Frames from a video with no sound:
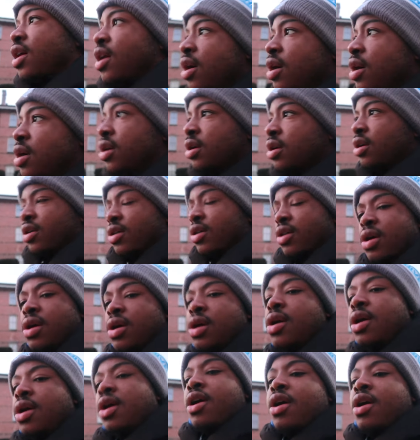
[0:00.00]
Uh,
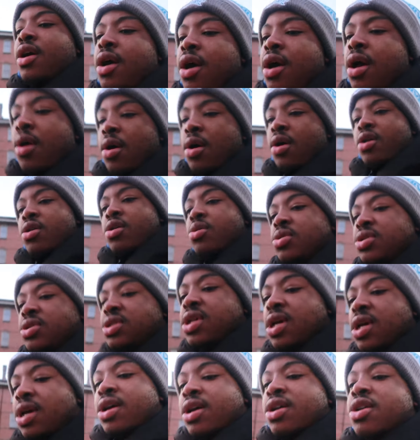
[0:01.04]
we'll
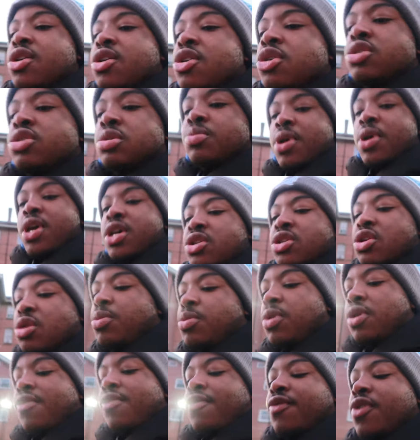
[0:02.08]
see how it goes, man. It's gonna be a